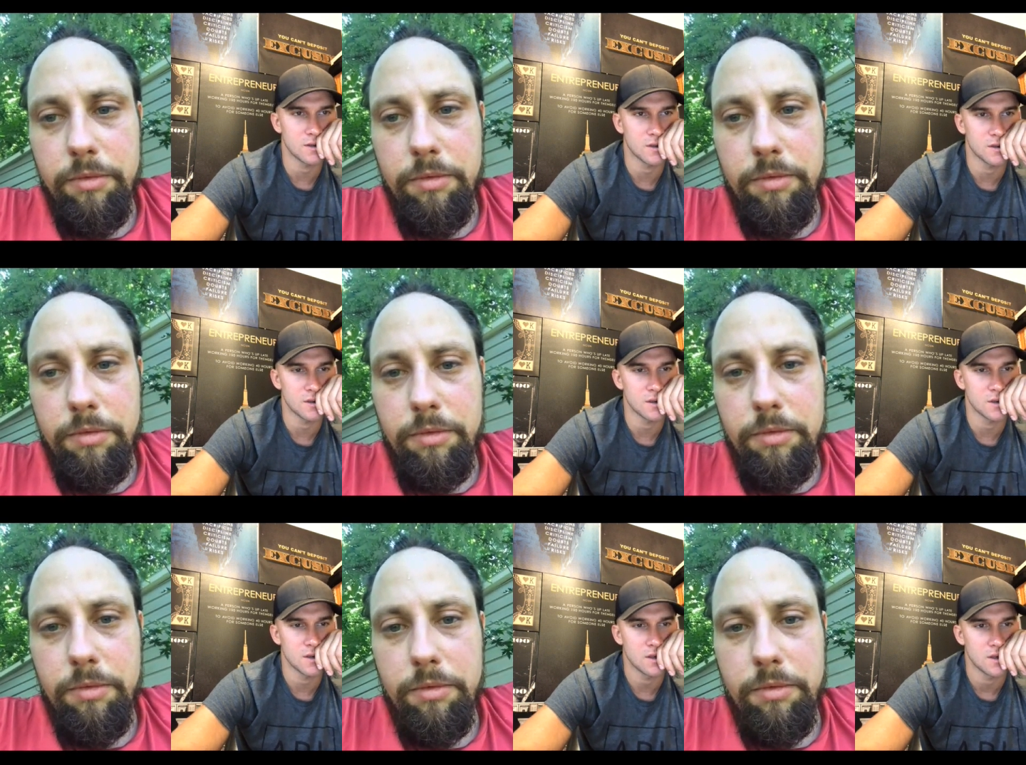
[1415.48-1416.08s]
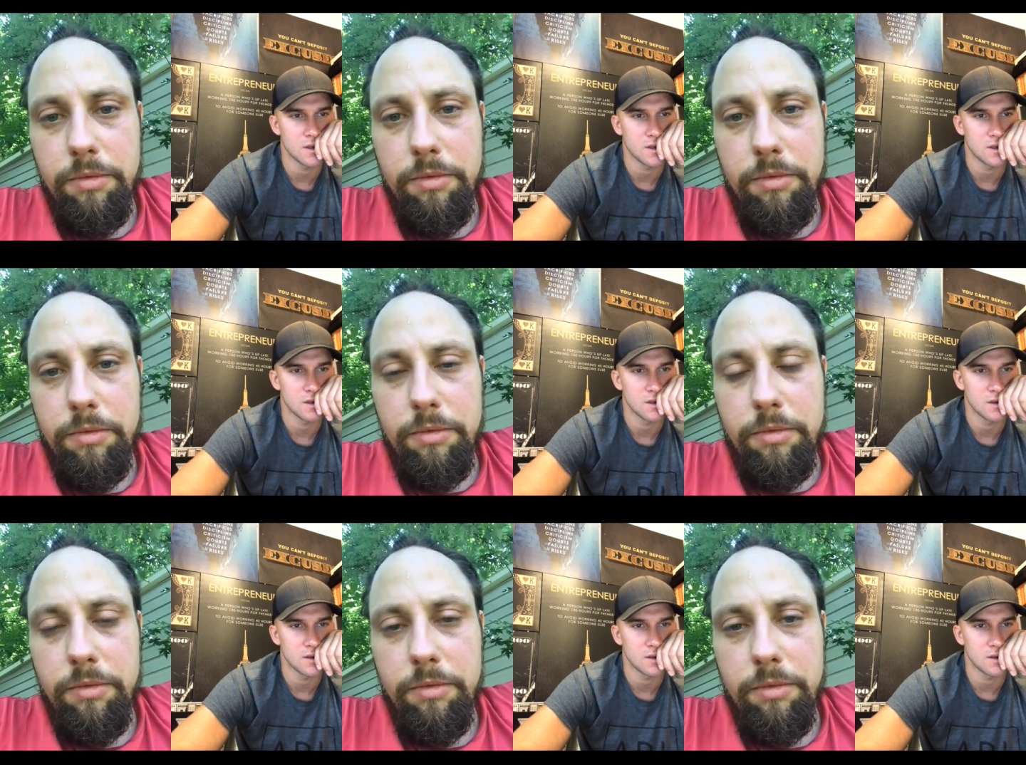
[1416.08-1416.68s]

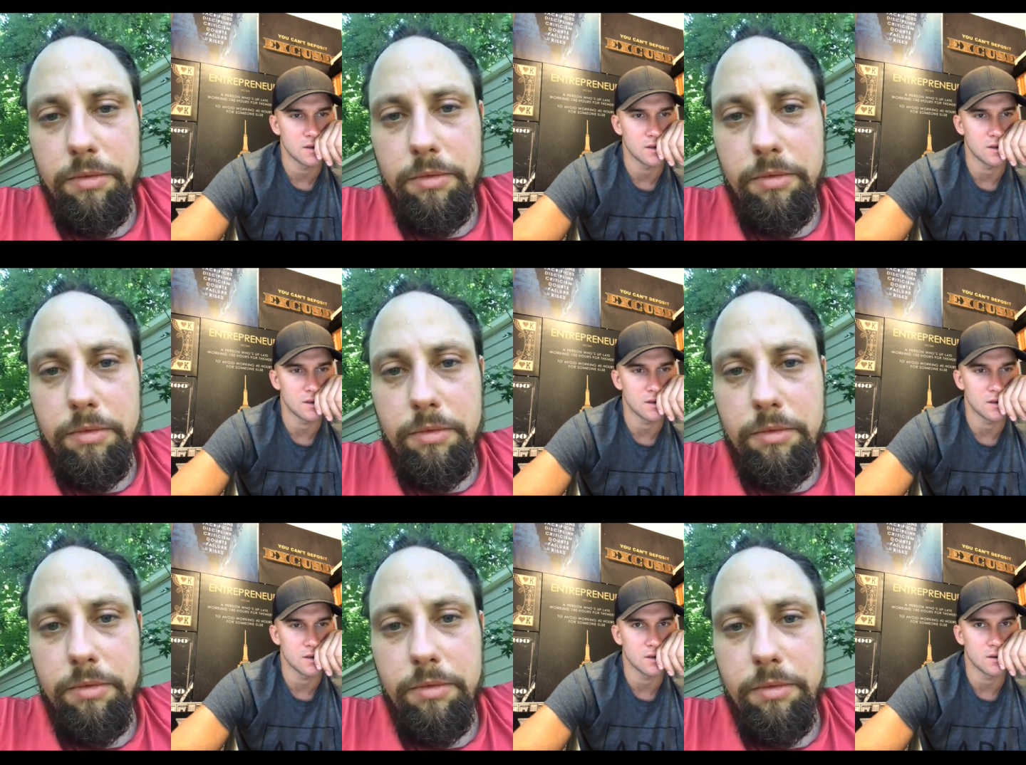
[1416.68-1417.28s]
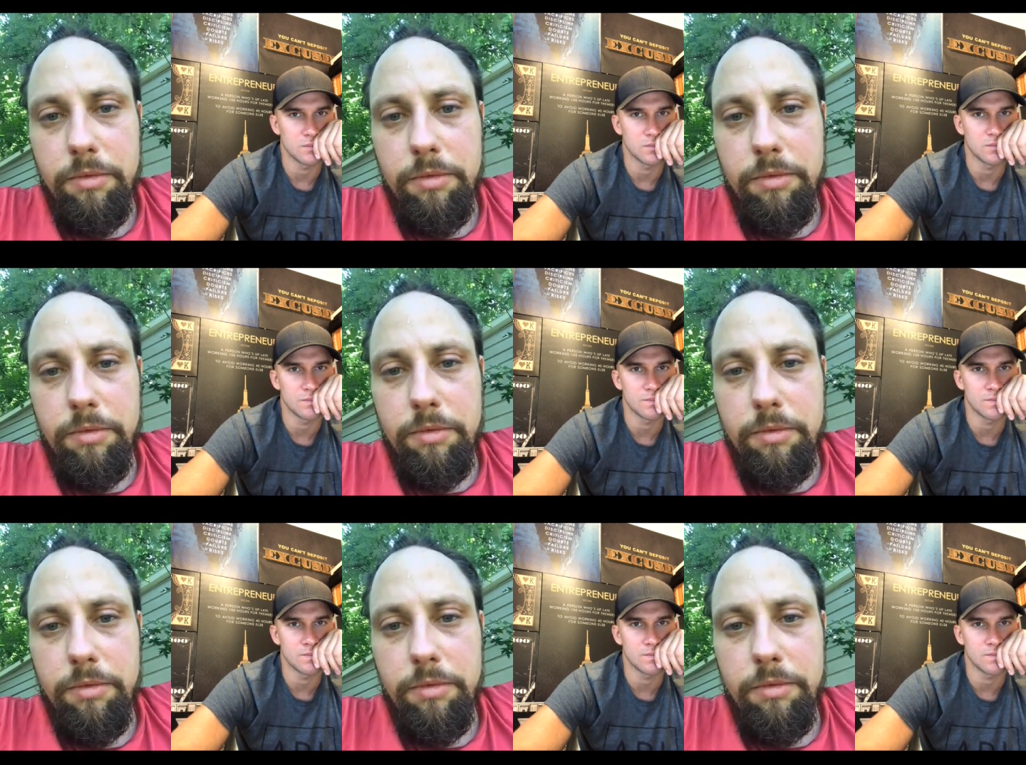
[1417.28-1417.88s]

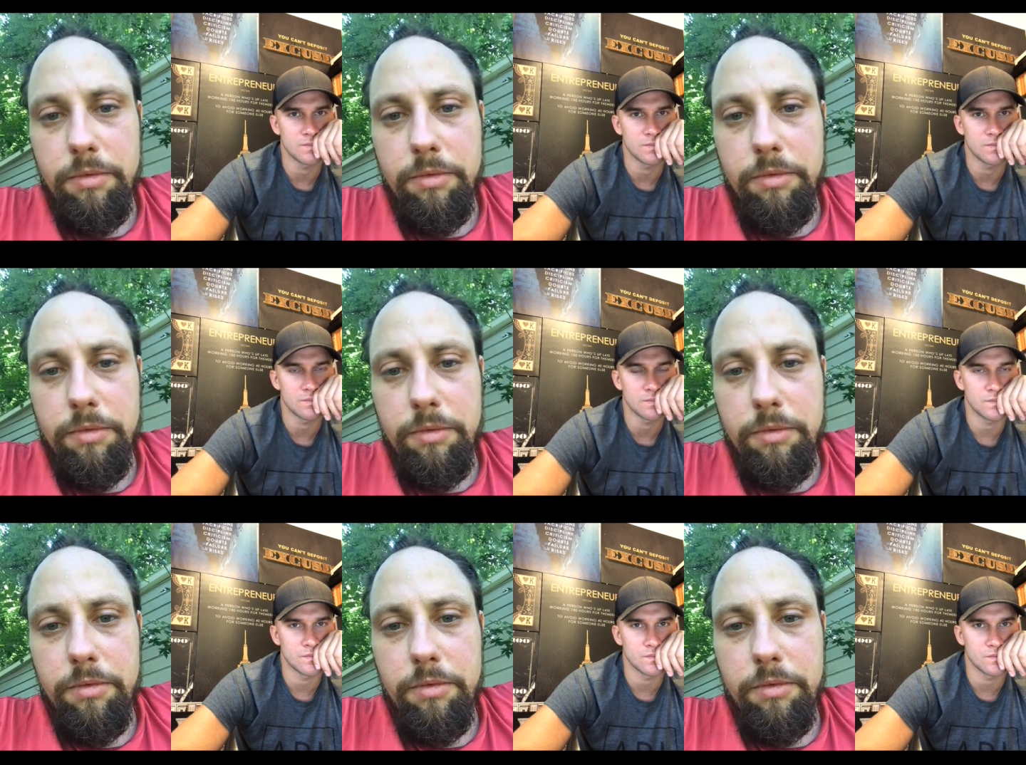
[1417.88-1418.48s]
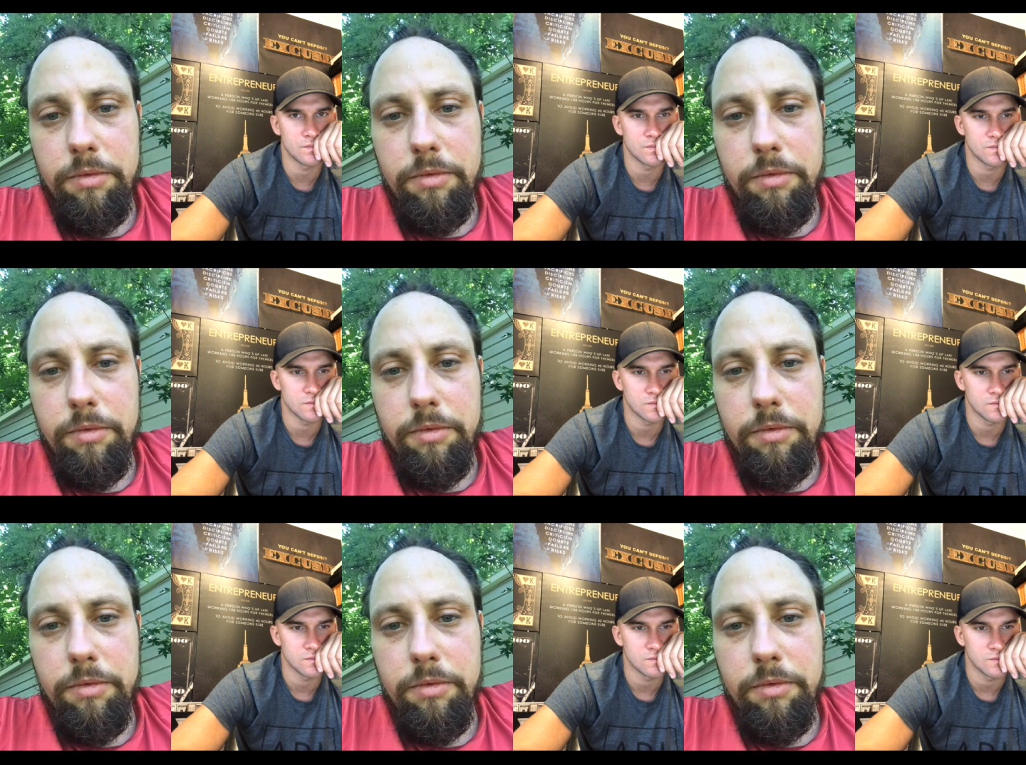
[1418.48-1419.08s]

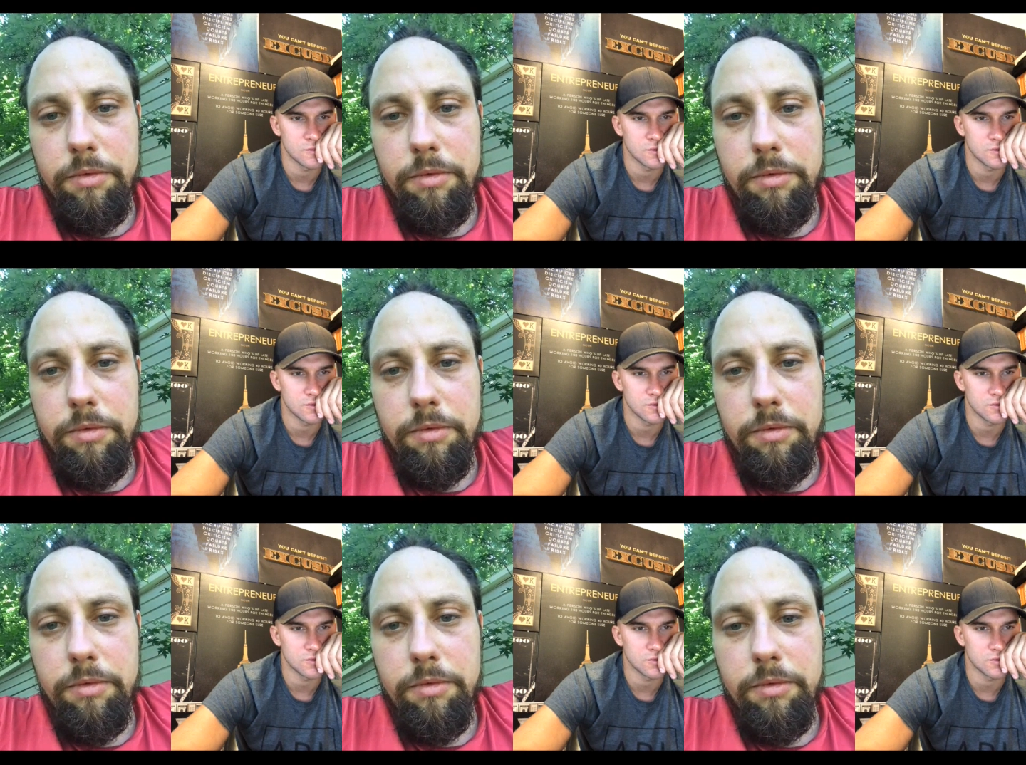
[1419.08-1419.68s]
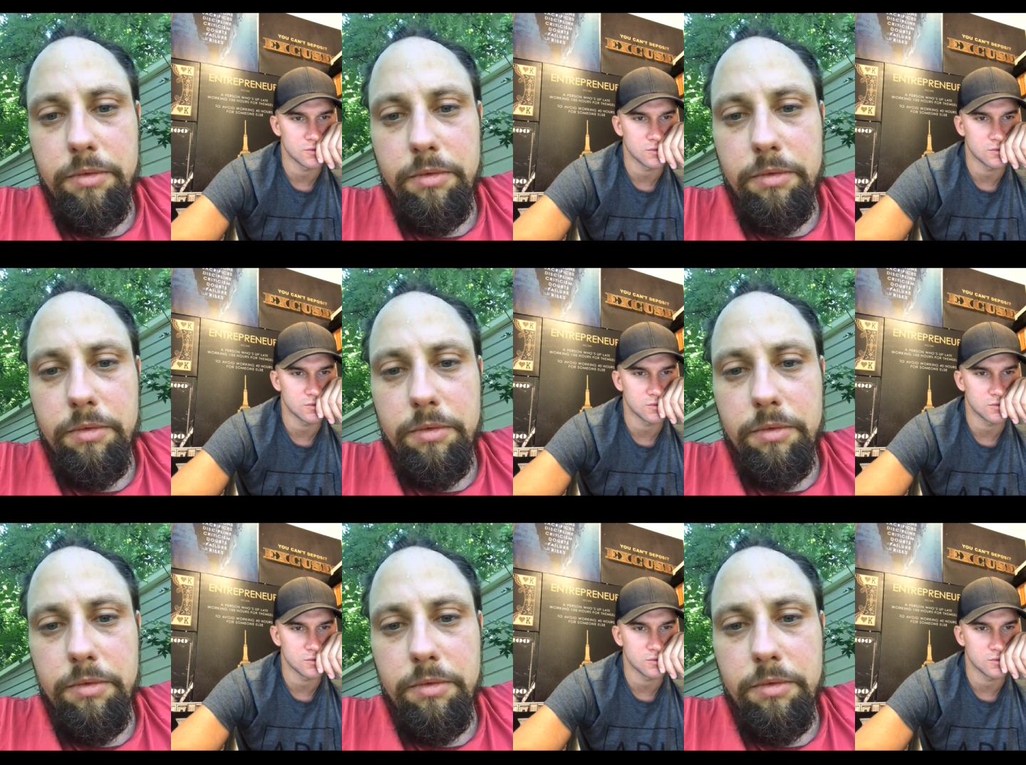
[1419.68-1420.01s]
(no one is talking)